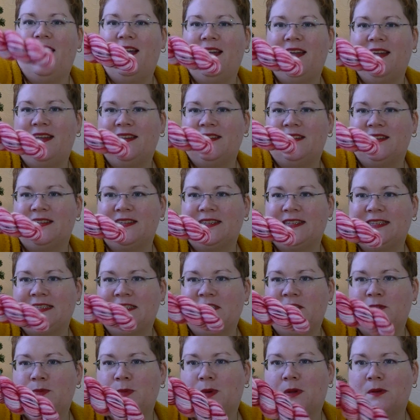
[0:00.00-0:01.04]
And
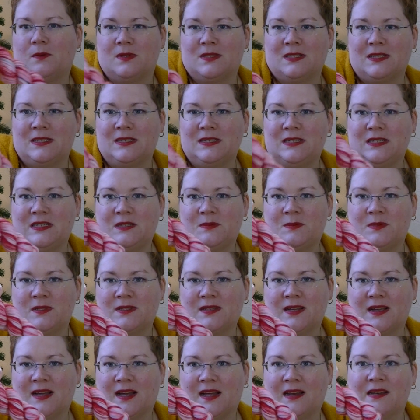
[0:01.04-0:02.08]
this one was in
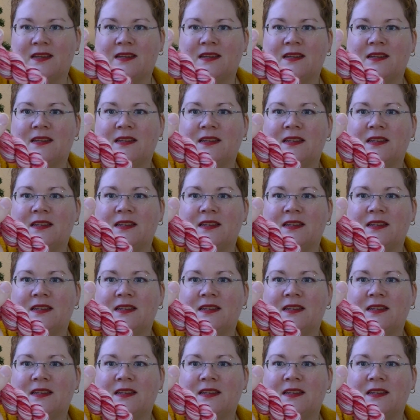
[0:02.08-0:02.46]
Shibor Ghana.